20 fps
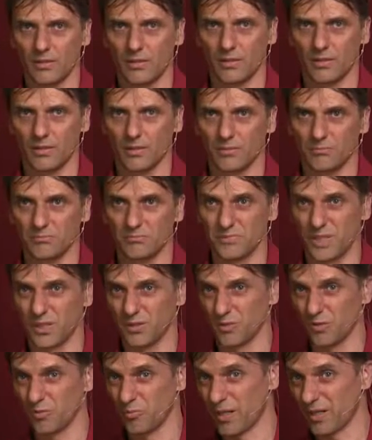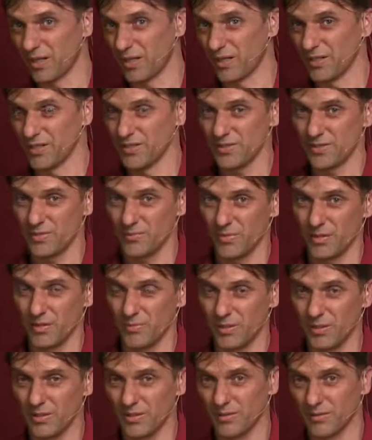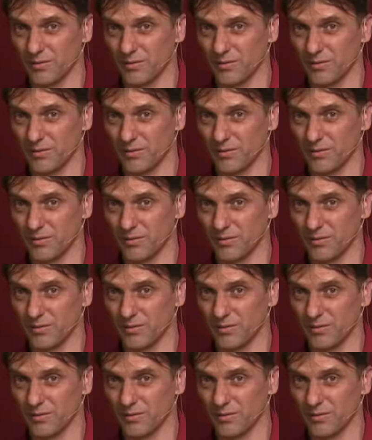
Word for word: Um, I don't know manganese maybe.